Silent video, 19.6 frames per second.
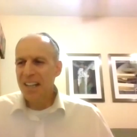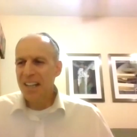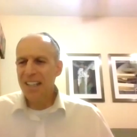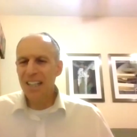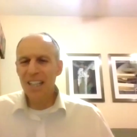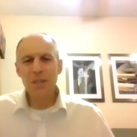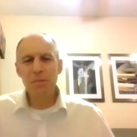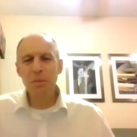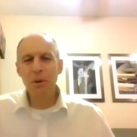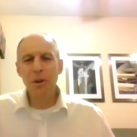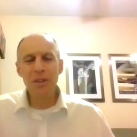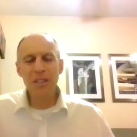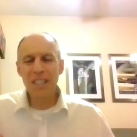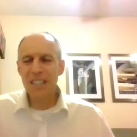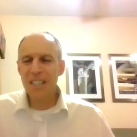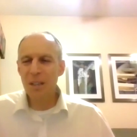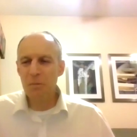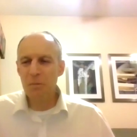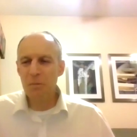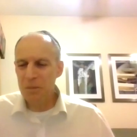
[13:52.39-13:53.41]
and i spoke
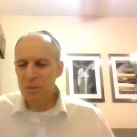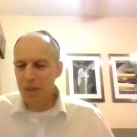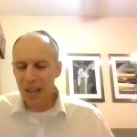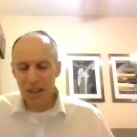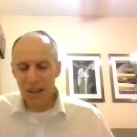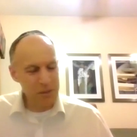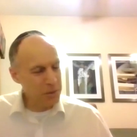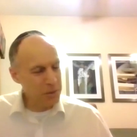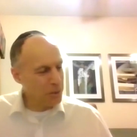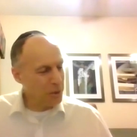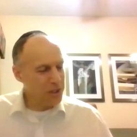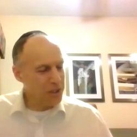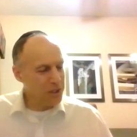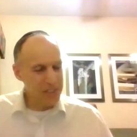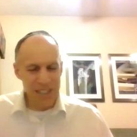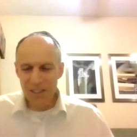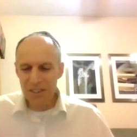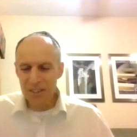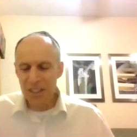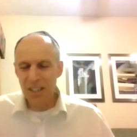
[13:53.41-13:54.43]
to some of them
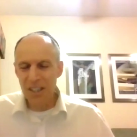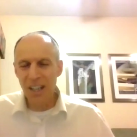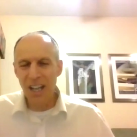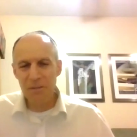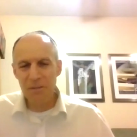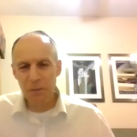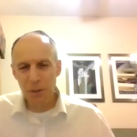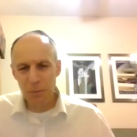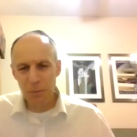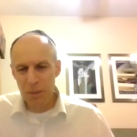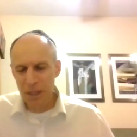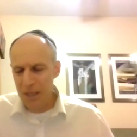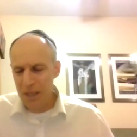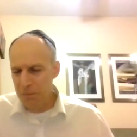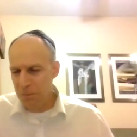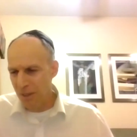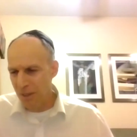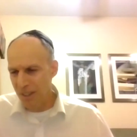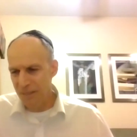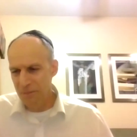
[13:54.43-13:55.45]
afterwards and they're delightful
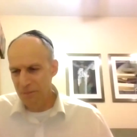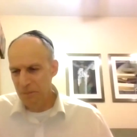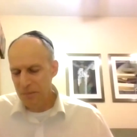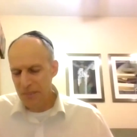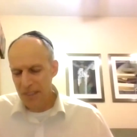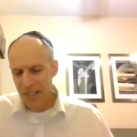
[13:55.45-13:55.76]
people